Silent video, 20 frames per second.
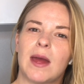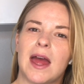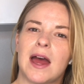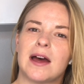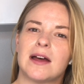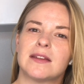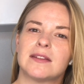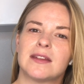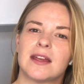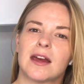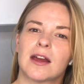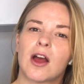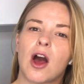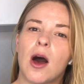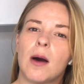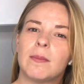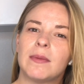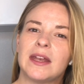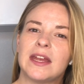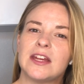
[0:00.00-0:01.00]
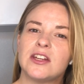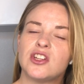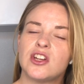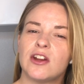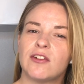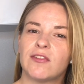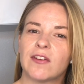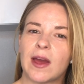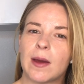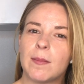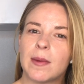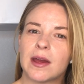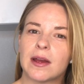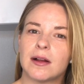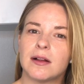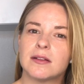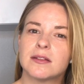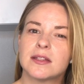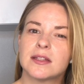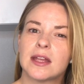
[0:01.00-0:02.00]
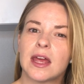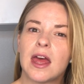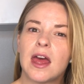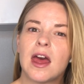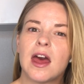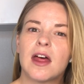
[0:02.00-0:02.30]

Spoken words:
as a combination of chemicals